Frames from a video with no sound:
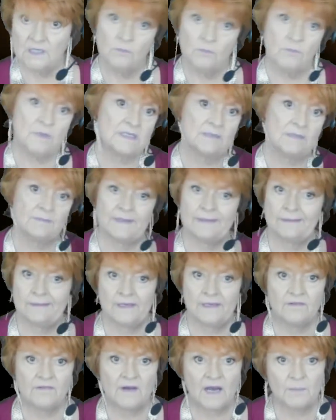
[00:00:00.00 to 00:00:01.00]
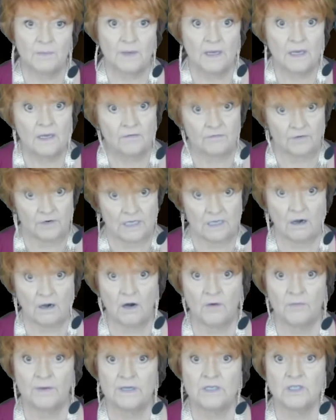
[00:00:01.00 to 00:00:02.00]
We simply give up, forget
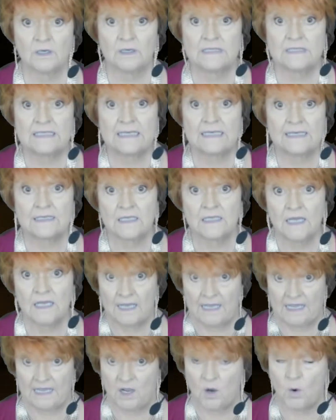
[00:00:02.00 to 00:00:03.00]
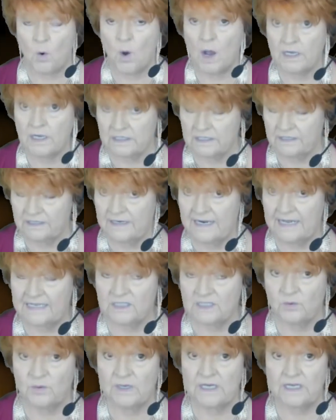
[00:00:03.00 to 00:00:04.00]
our original intent, and go on to the
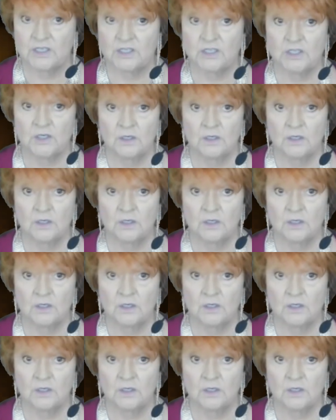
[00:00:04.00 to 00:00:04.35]
next wish.